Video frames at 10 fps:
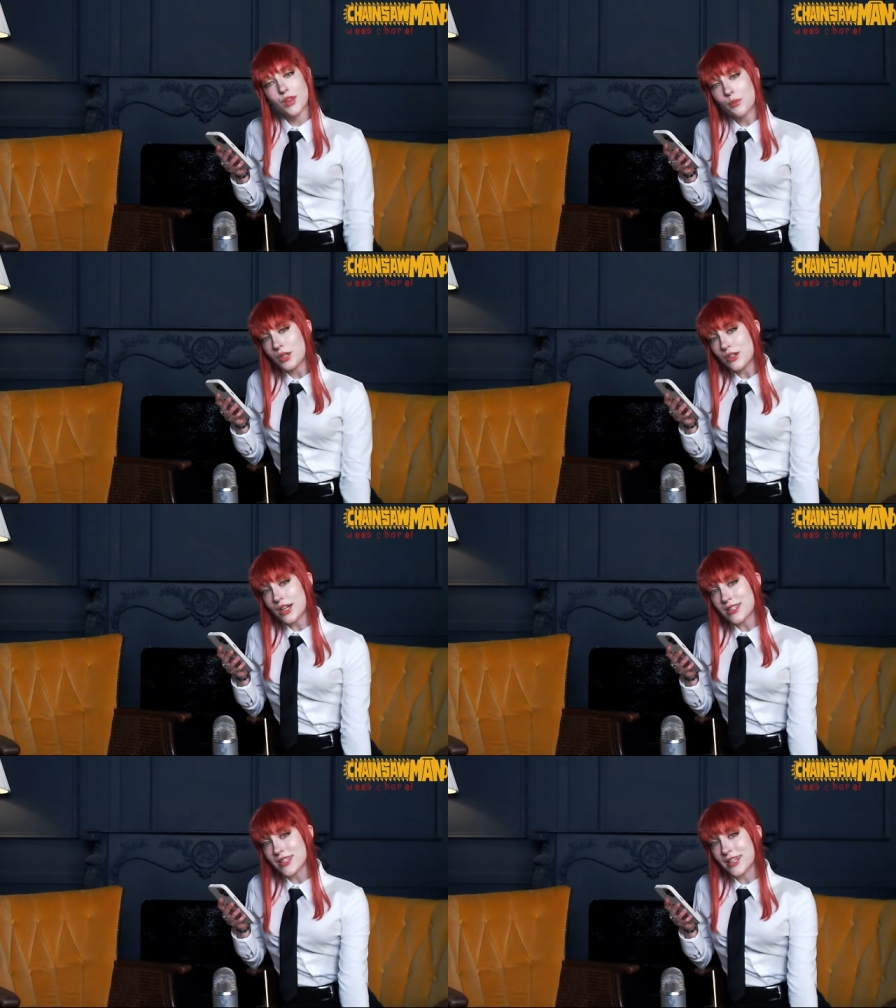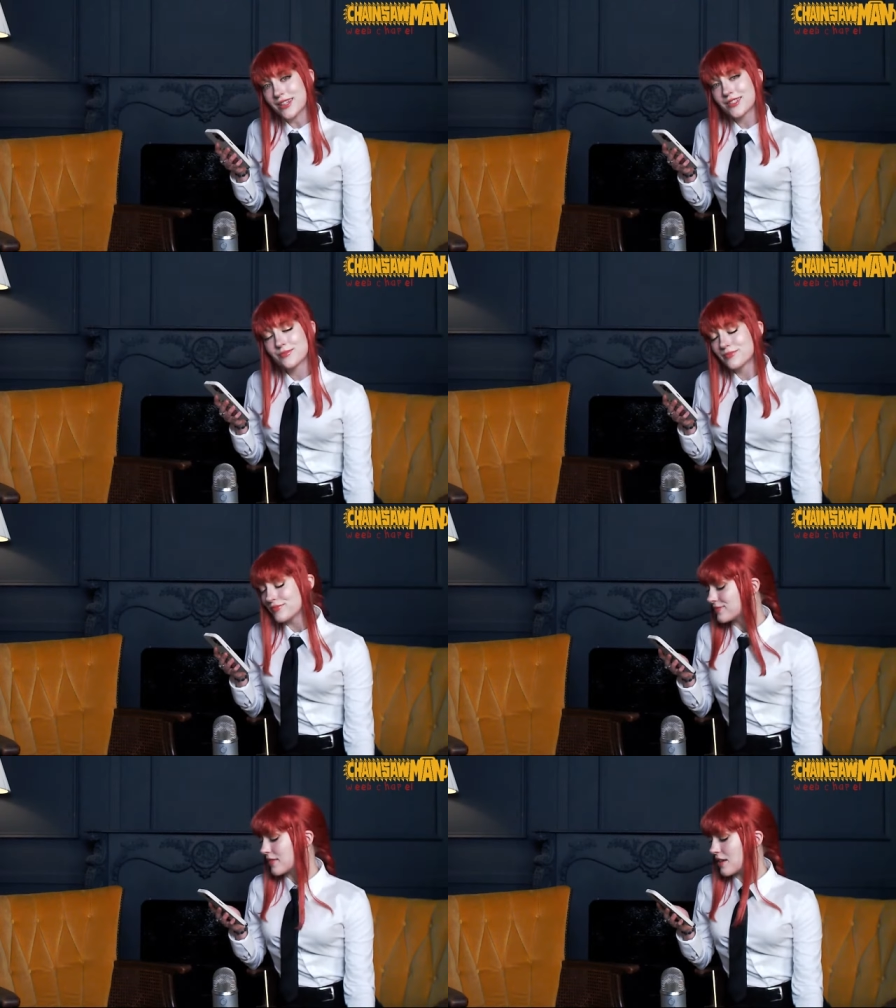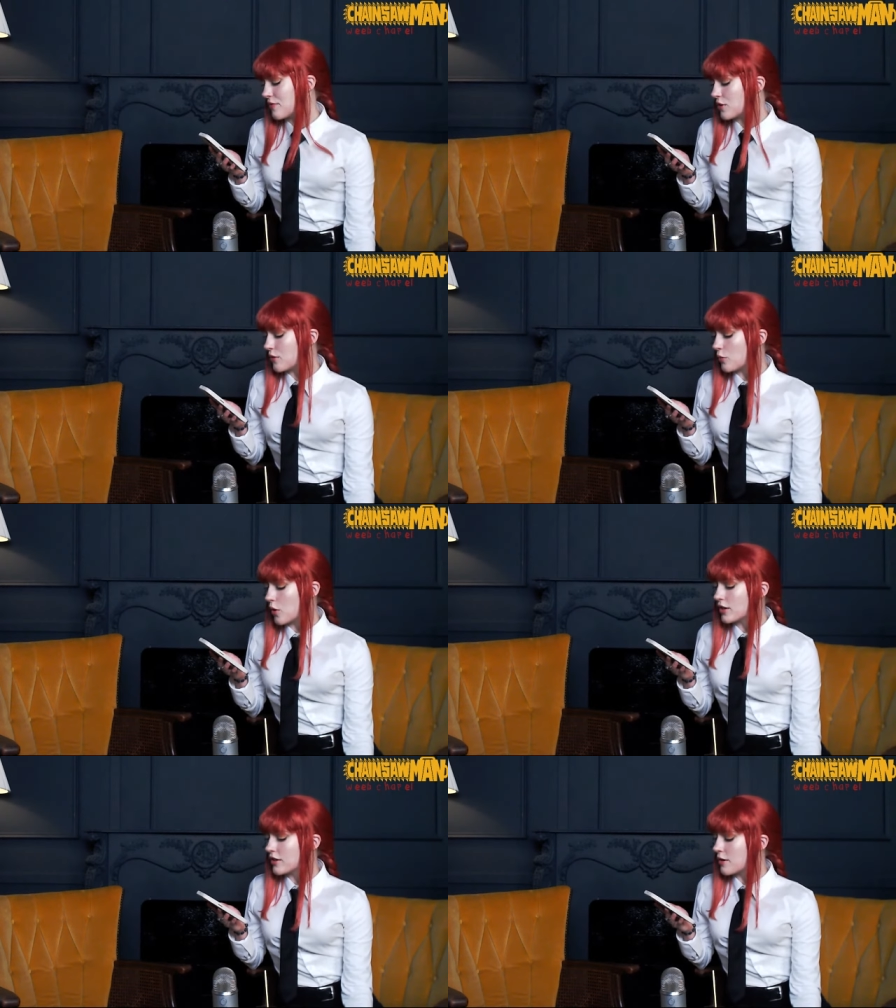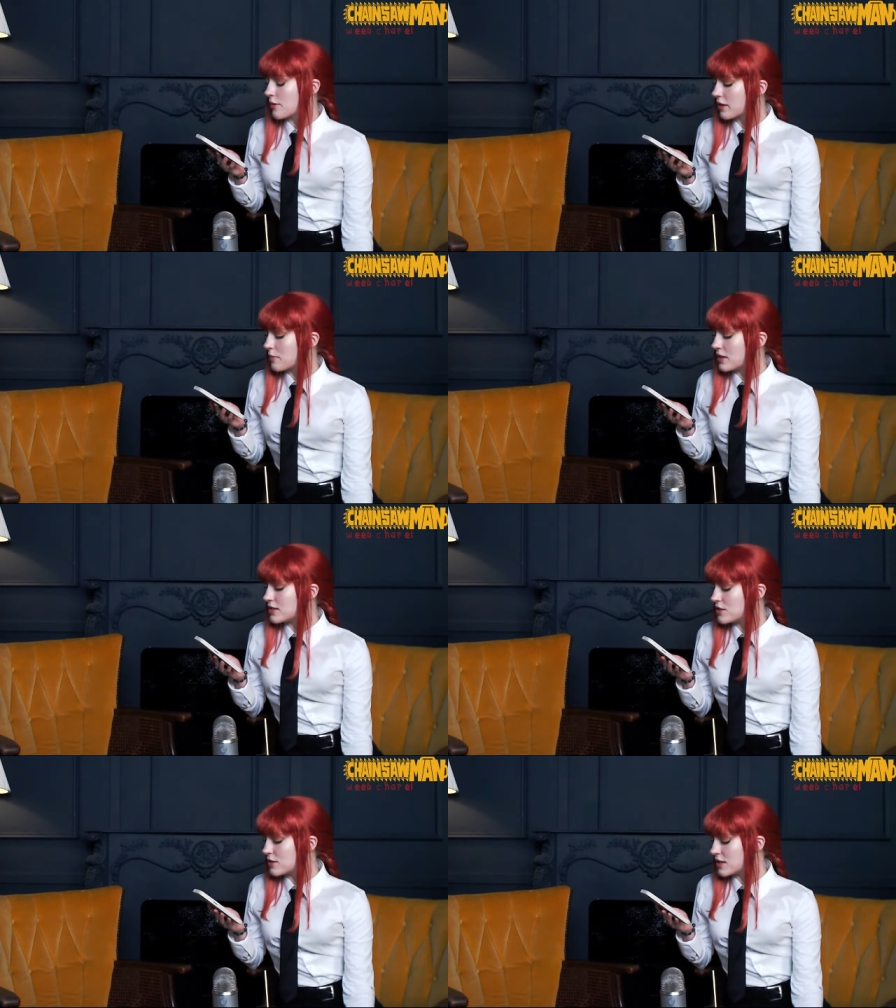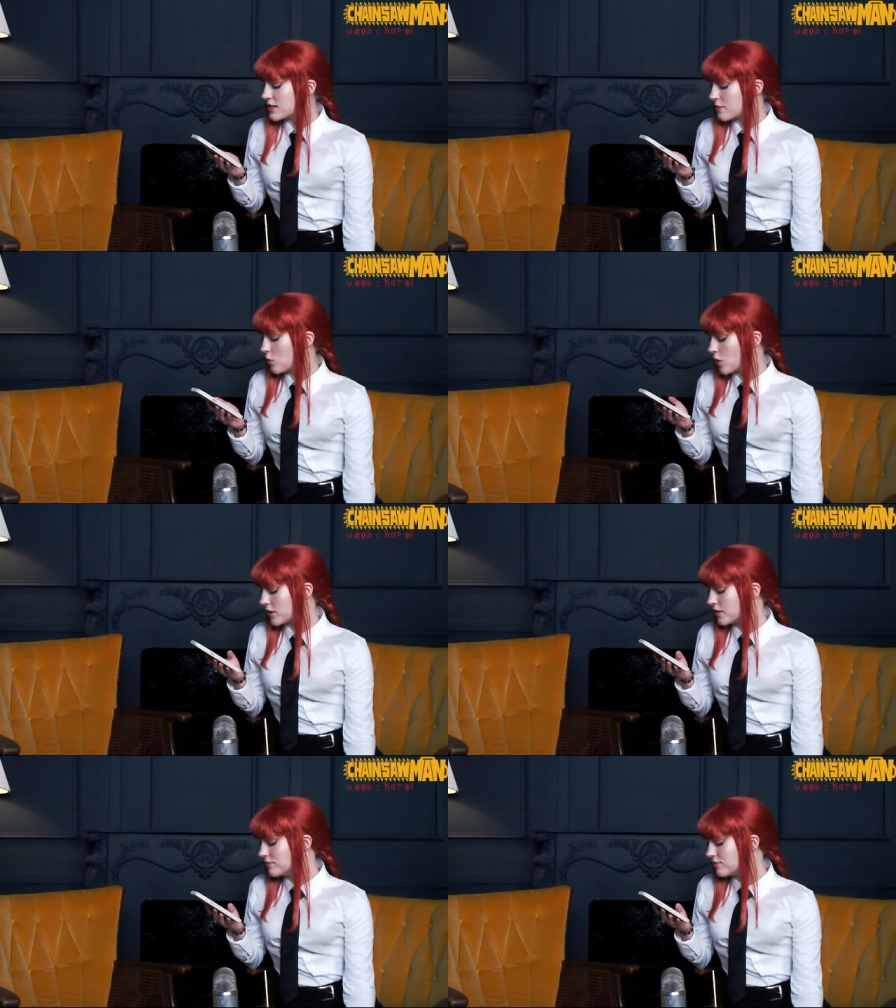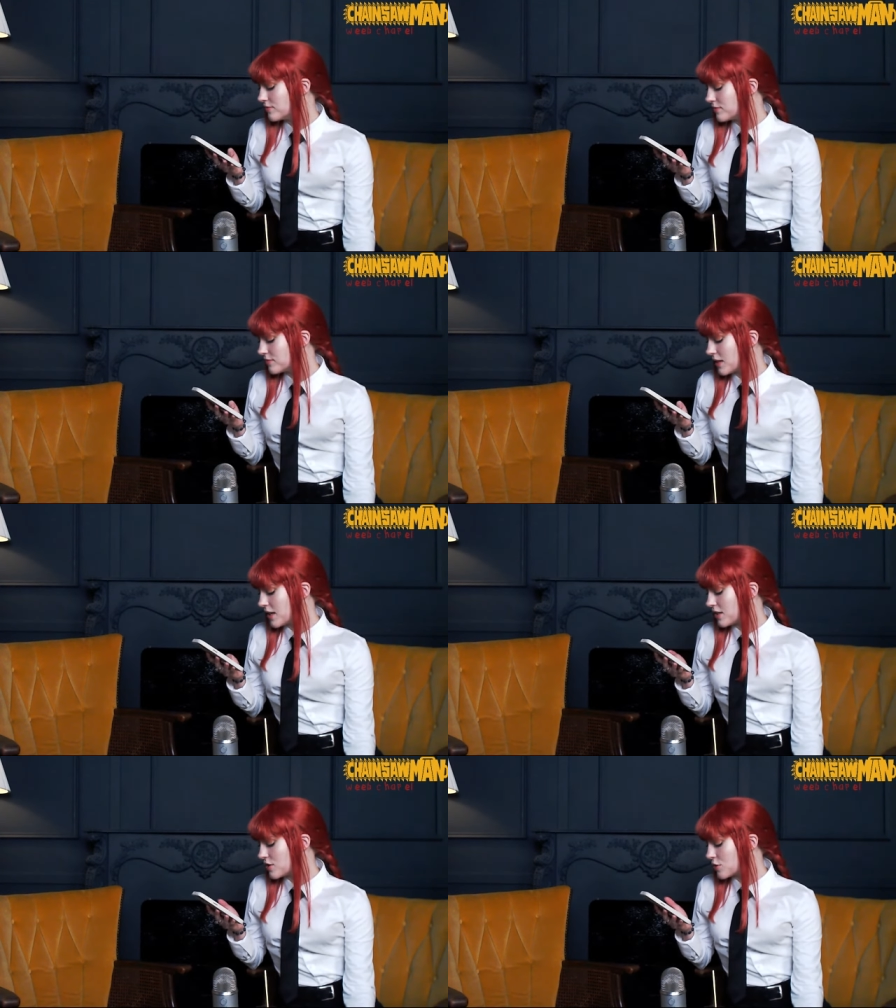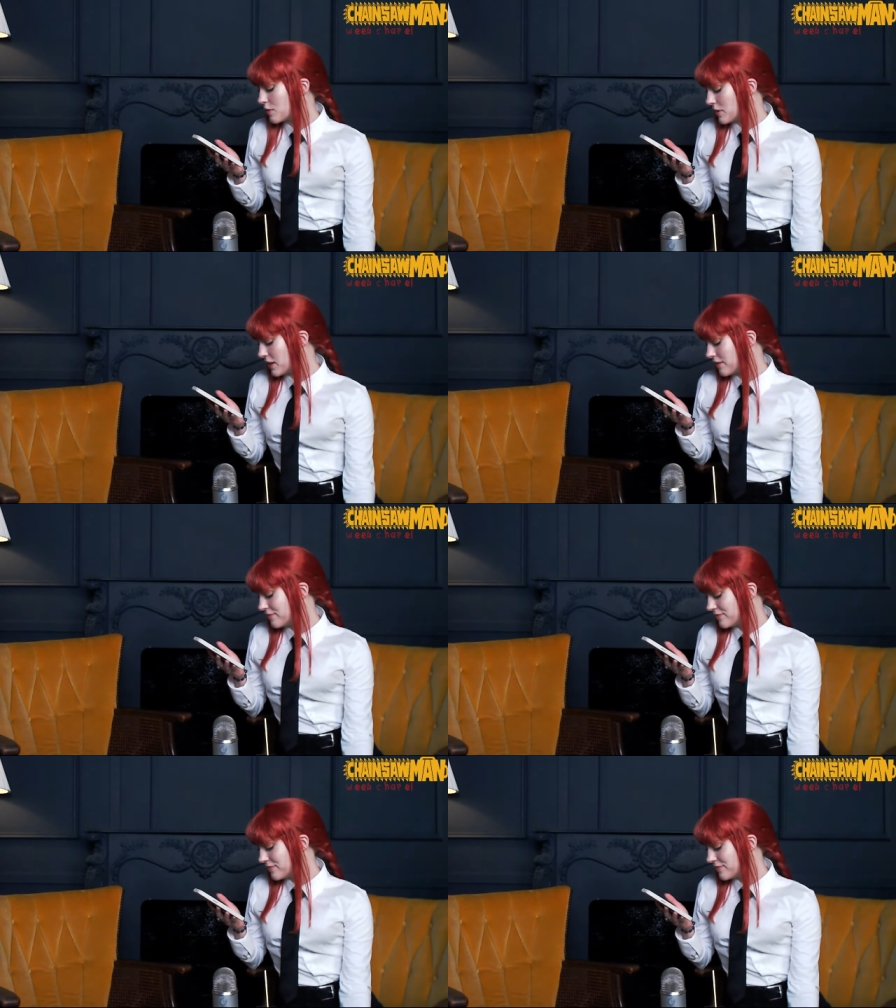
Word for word: What do you guys think? If you have water, I recommend you get some water and join me.